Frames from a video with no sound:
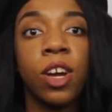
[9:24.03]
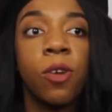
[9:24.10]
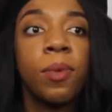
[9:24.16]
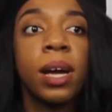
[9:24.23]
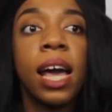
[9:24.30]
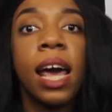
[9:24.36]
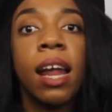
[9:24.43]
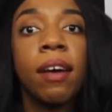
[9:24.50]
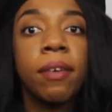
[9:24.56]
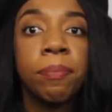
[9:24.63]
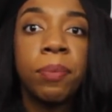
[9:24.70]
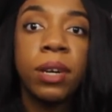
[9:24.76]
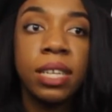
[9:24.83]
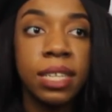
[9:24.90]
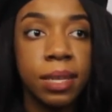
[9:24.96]
Oh my God, I
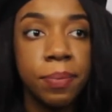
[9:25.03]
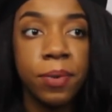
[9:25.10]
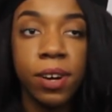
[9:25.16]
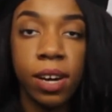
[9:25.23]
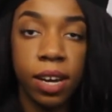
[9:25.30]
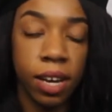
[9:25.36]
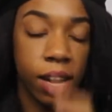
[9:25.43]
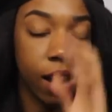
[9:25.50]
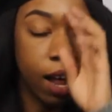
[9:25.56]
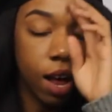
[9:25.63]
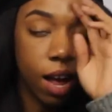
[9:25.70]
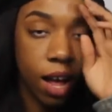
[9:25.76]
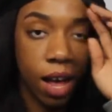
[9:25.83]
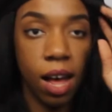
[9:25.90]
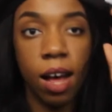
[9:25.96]
put a zipper
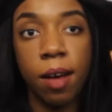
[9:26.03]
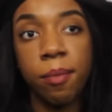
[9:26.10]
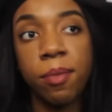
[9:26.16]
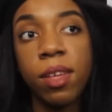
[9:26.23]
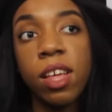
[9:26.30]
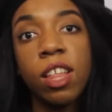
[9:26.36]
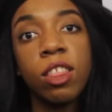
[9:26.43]
in.